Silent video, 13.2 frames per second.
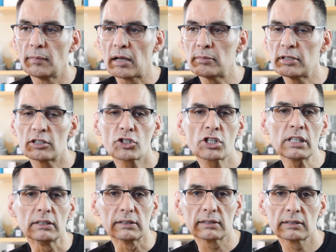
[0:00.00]
maybe a
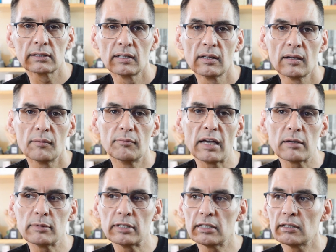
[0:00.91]
shield,
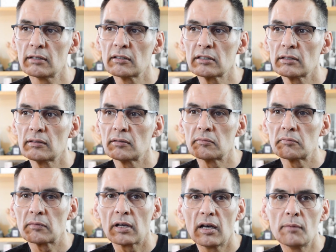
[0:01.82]
maybe
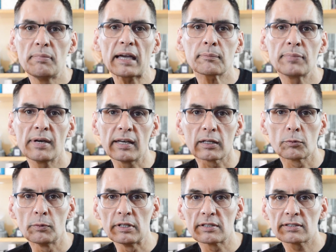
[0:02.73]
a
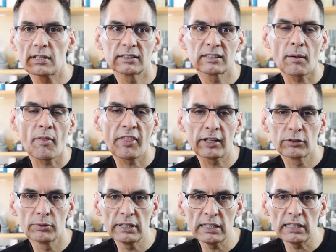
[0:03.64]
backpack with something
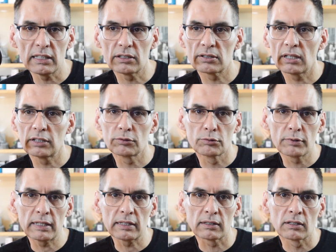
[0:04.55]
to eat and to
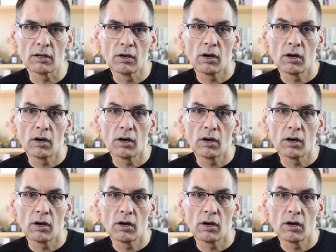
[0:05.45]
drink,